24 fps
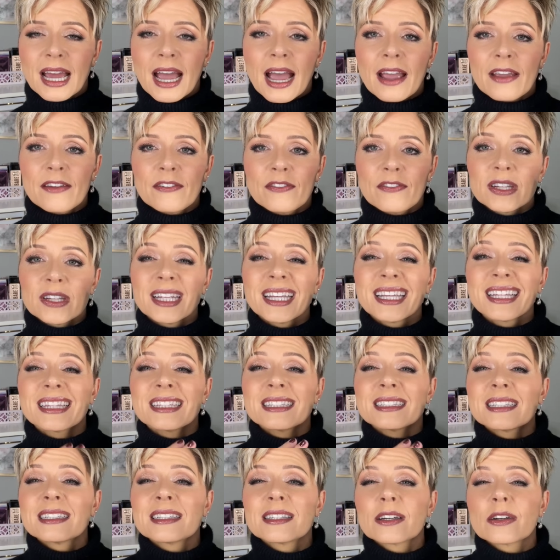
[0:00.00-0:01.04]
I like
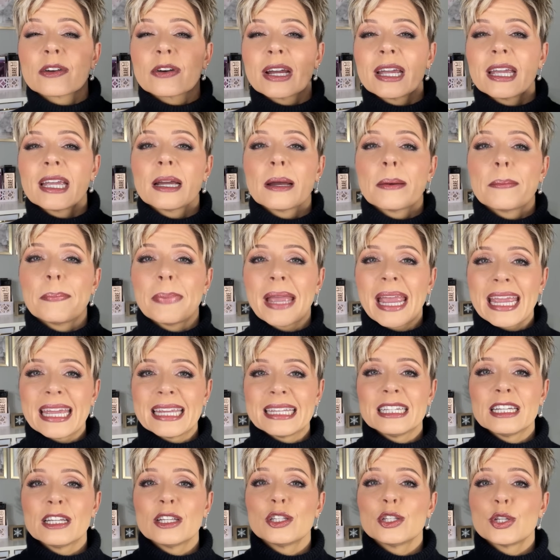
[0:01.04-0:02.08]
this is a great
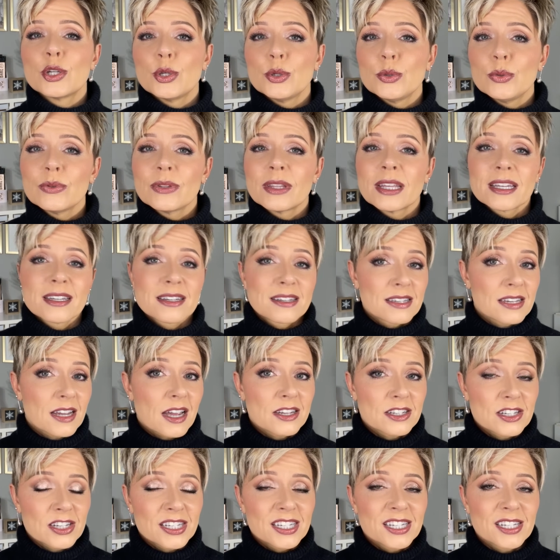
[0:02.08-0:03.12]
companion to the
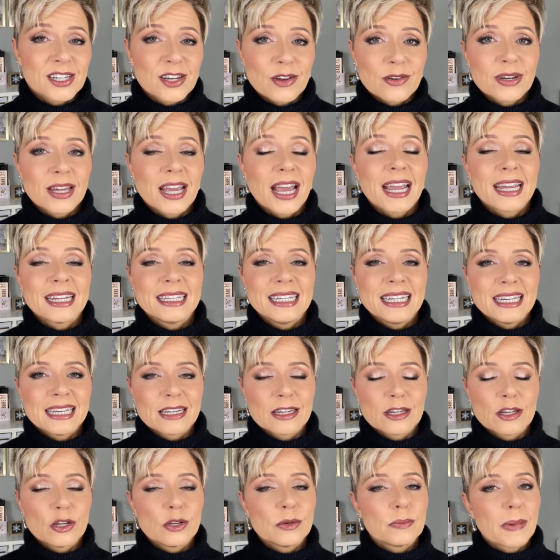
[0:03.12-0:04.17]
Natasha Denona I Need a
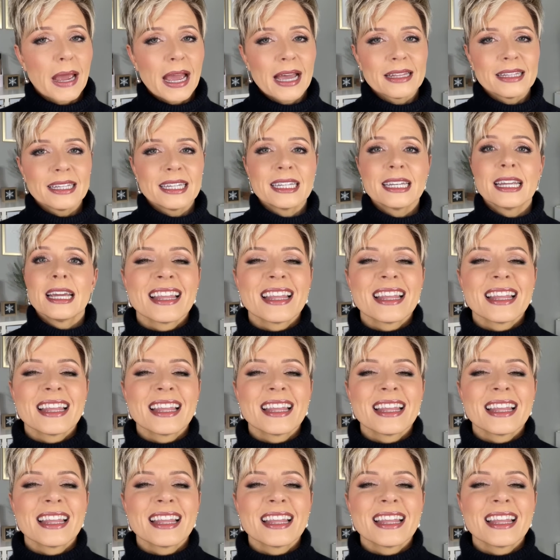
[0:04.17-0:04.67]
Nude palette.